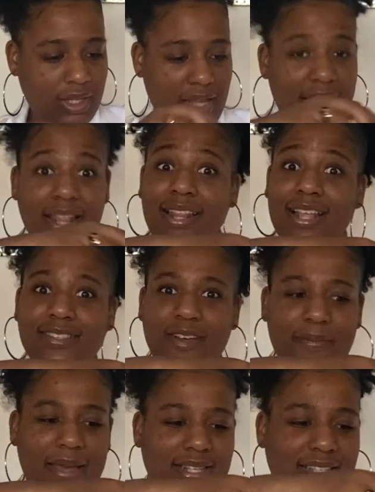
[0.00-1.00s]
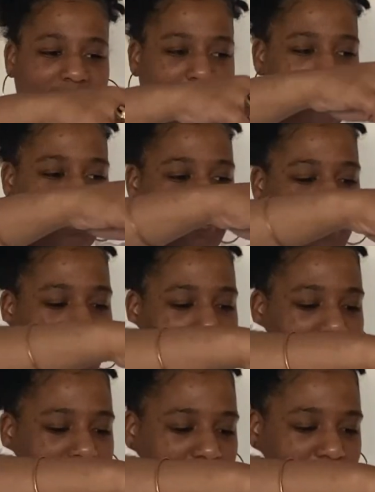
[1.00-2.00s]
And then let's go back to cup number 5.
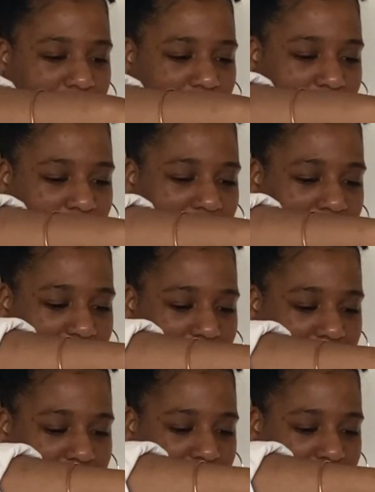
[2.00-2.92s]
What happens?